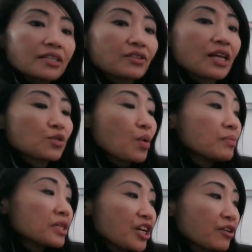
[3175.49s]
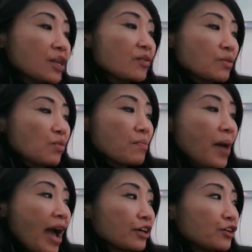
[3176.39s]
So that's one material and one
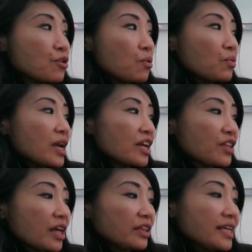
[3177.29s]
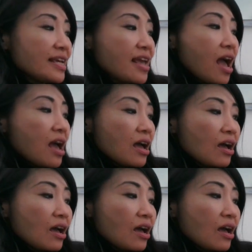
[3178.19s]
pattern with the